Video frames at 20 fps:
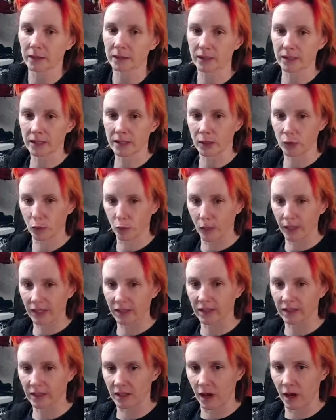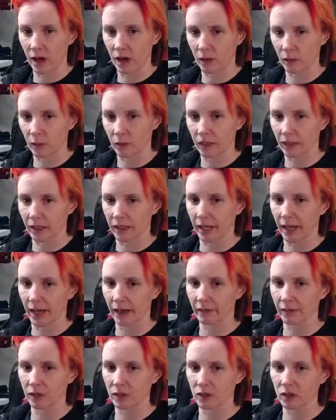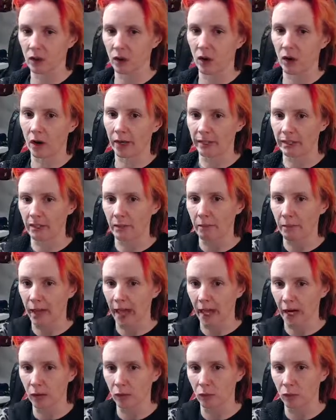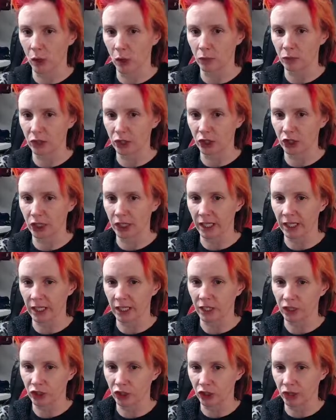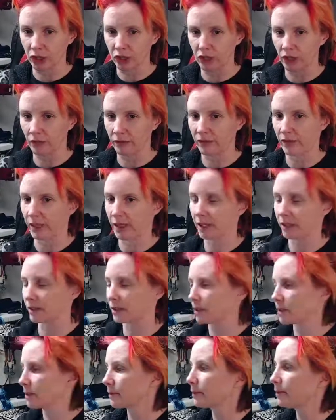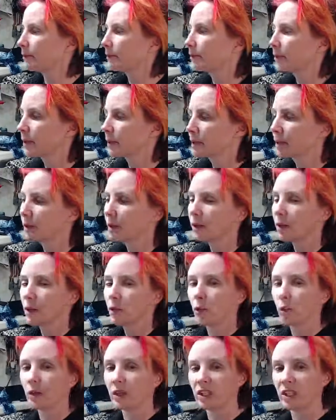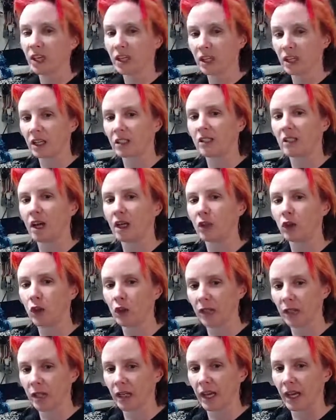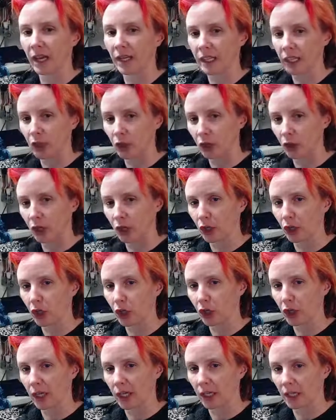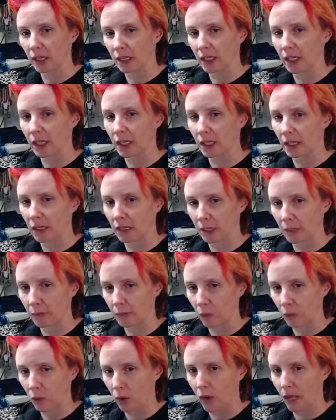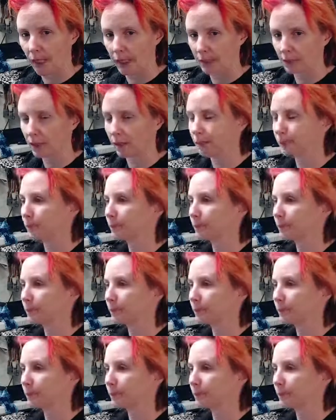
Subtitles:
It's the greatest artwork you ever saw. It's a macaroni chicken. Shut your face. When you get done looking at it, you can cook it and eat it. It'd be great.